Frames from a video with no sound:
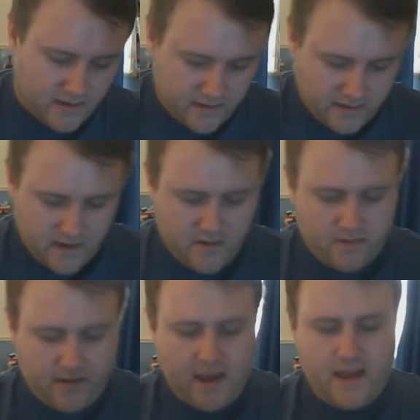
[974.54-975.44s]
So
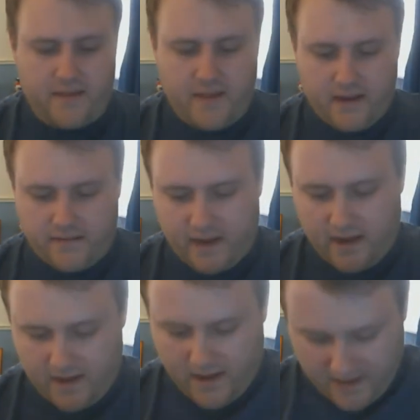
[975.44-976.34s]
yeah, they
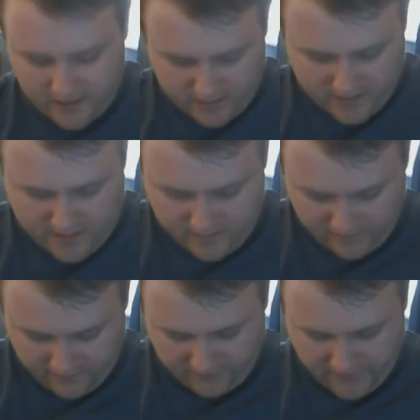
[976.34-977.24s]
they actually
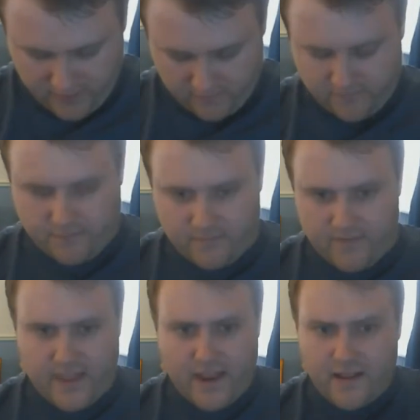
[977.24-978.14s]
feel
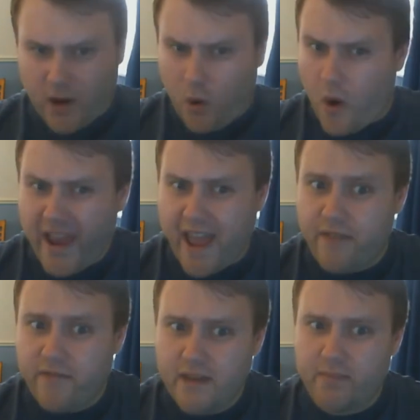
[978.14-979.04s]
they're quite
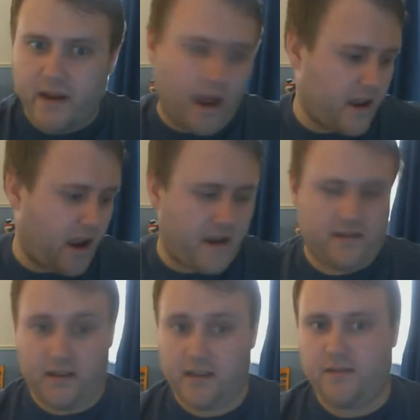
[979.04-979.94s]
heavy, but I, I
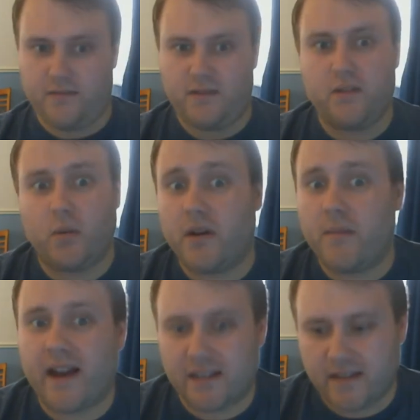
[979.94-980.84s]
you would
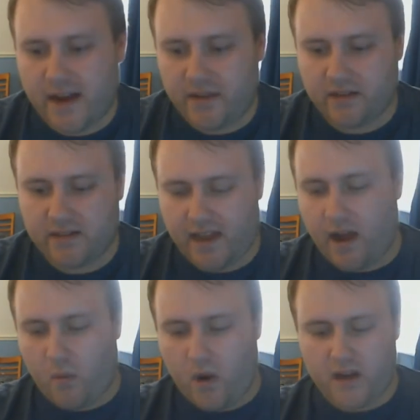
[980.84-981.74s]
imagine that because they
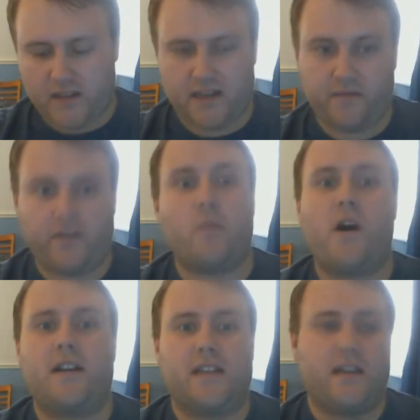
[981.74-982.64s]
are wireless headphones.
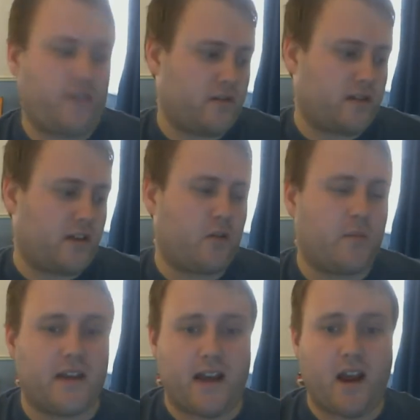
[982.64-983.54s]
Wireless headphones are
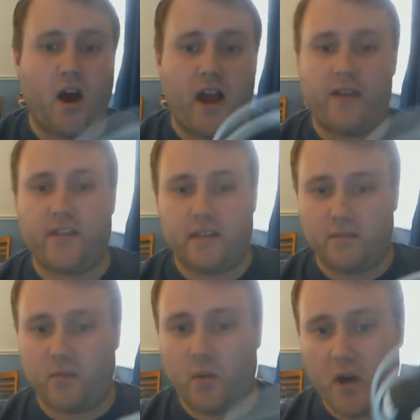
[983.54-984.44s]
normally a lot heavier
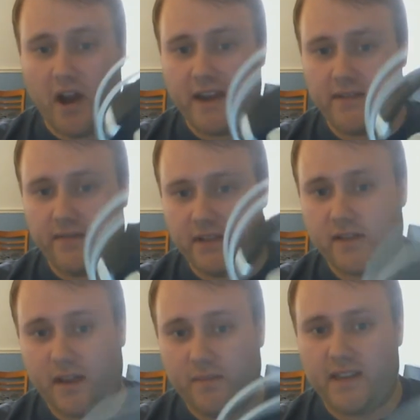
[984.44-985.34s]
than what wired headphones
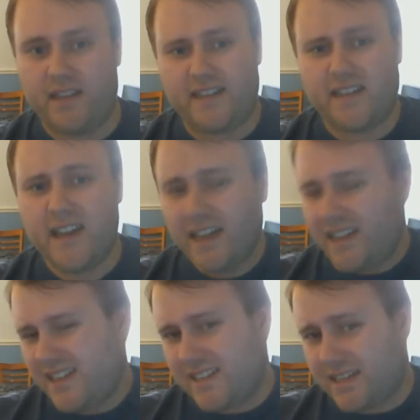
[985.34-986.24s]
are. I mean these
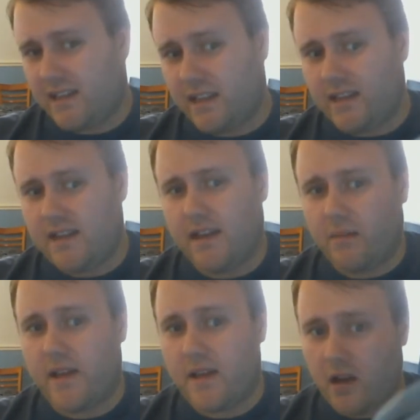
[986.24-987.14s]
these are still a little
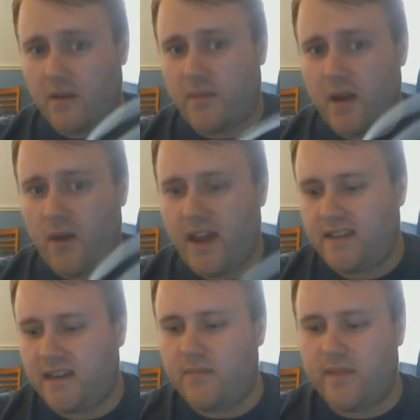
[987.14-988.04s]
bit got a bit of
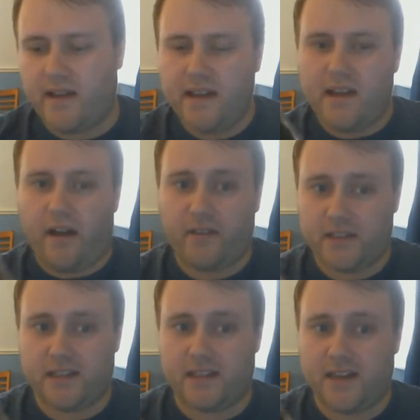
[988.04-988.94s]
weight in them, but
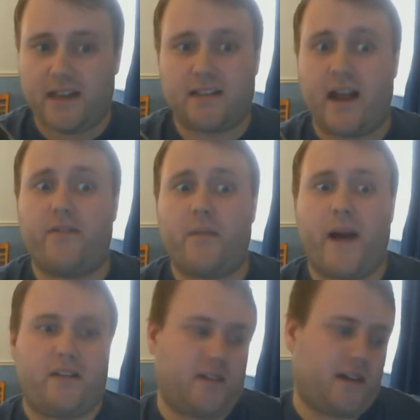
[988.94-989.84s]
obviously this is up to have a
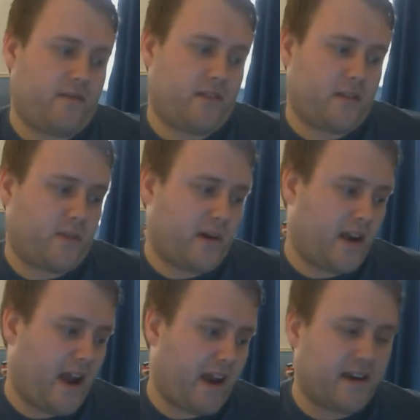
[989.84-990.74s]
battery and everything put
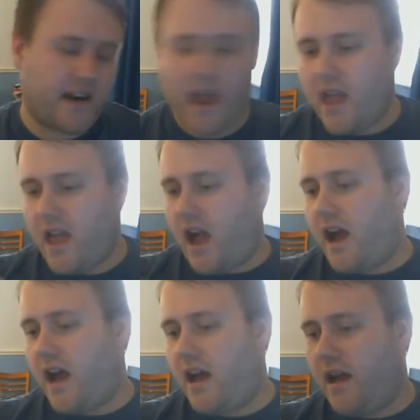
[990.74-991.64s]
in it. And
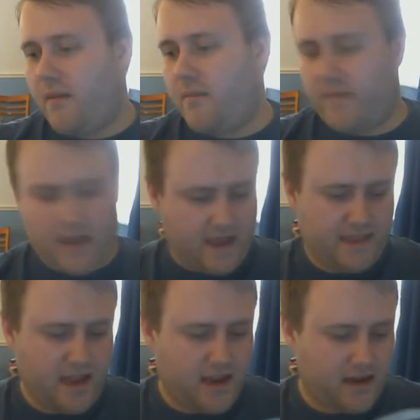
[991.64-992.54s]
um, I
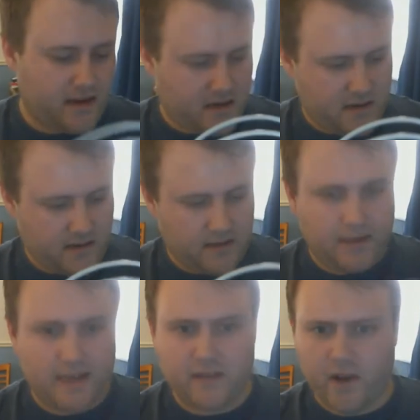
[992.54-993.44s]
think
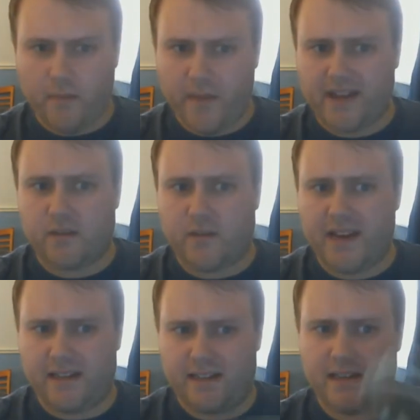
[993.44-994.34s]
these have got bigger
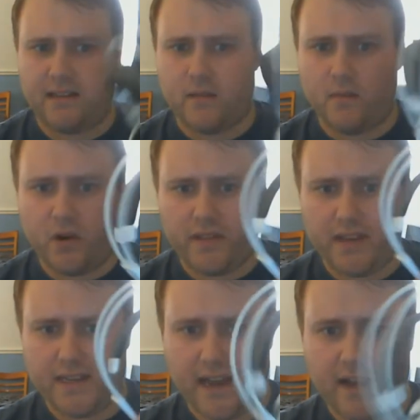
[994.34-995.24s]
speakers in than what
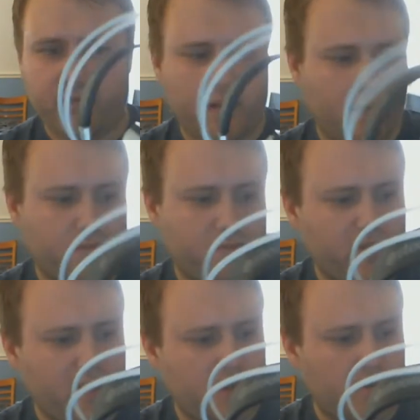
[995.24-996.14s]
these have. I'm
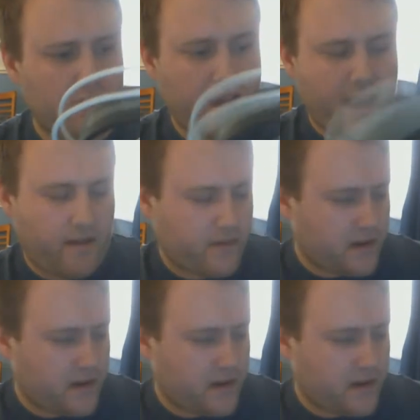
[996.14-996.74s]
pretty sure they have.